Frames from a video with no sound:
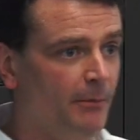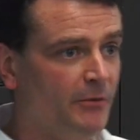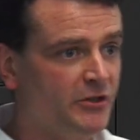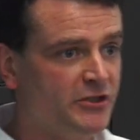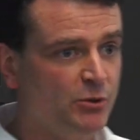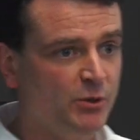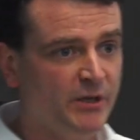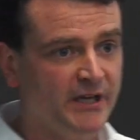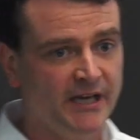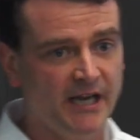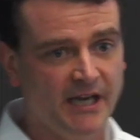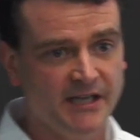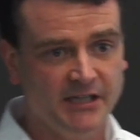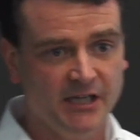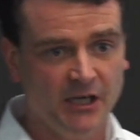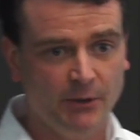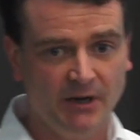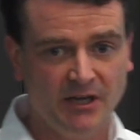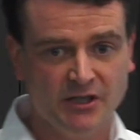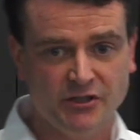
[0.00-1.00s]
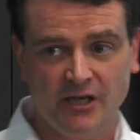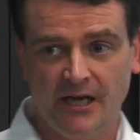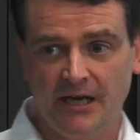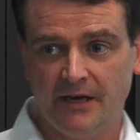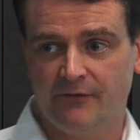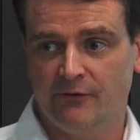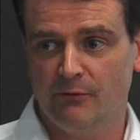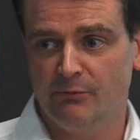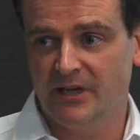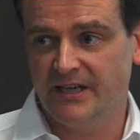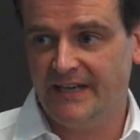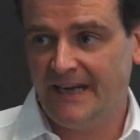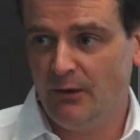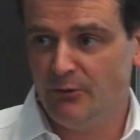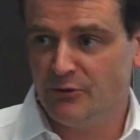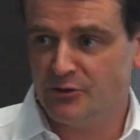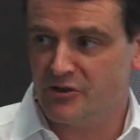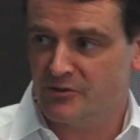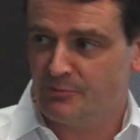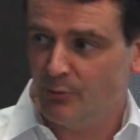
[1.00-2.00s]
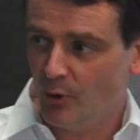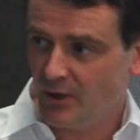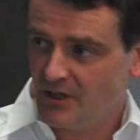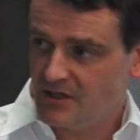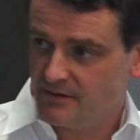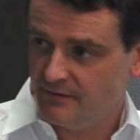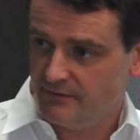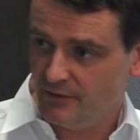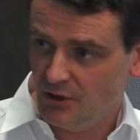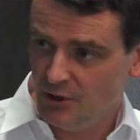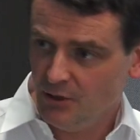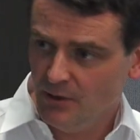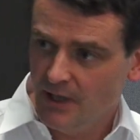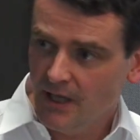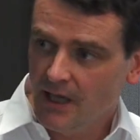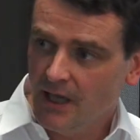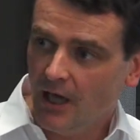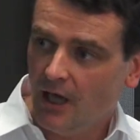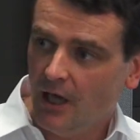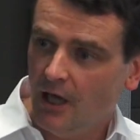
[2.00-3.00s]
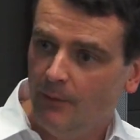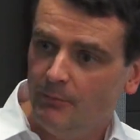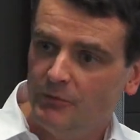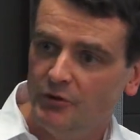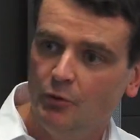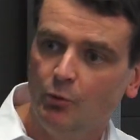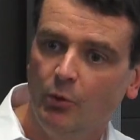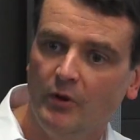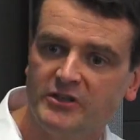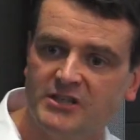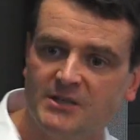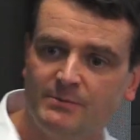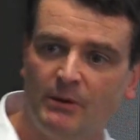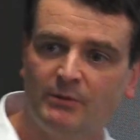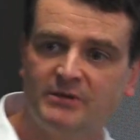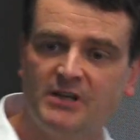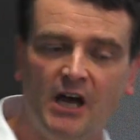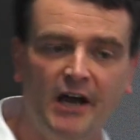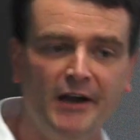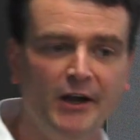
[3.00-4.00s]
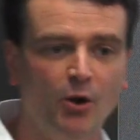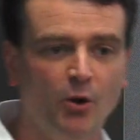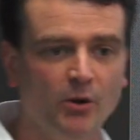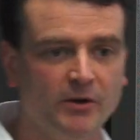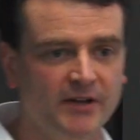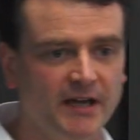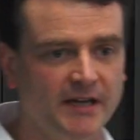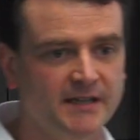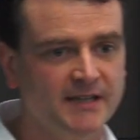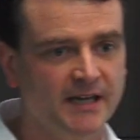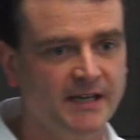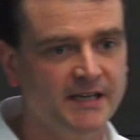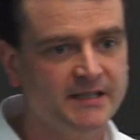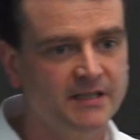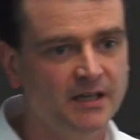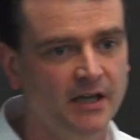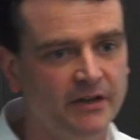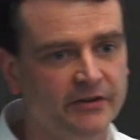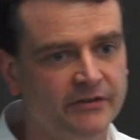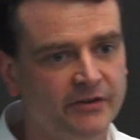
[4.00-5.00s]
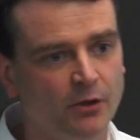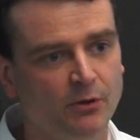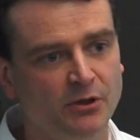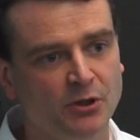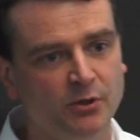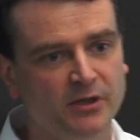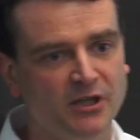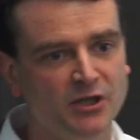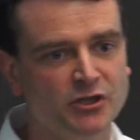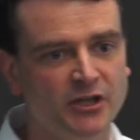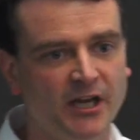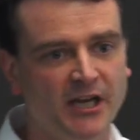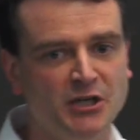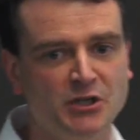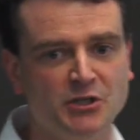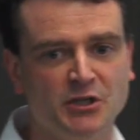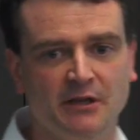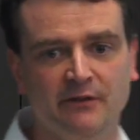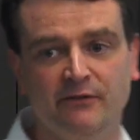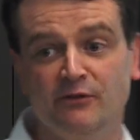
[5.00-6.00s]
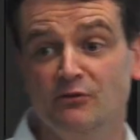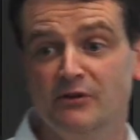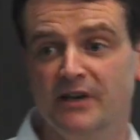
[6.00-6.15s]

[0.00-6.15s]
doing a year-end check from the accountant's point of view, you want to be able to unlock that data so you can change it if you